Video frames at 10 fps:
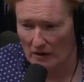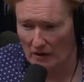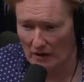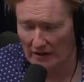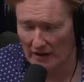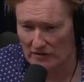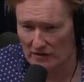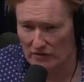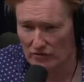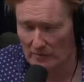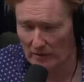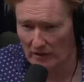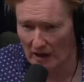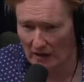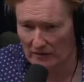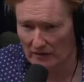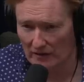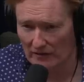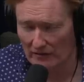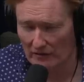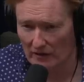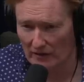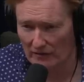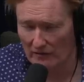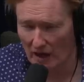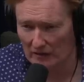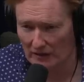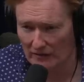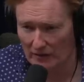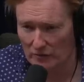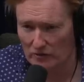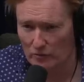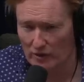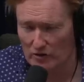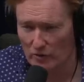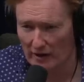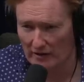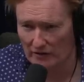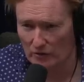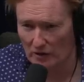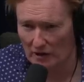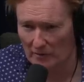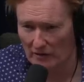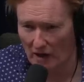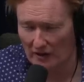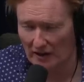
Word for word: Uh, yes, it's triple locked. It's it's locked every which way that a door can be locked.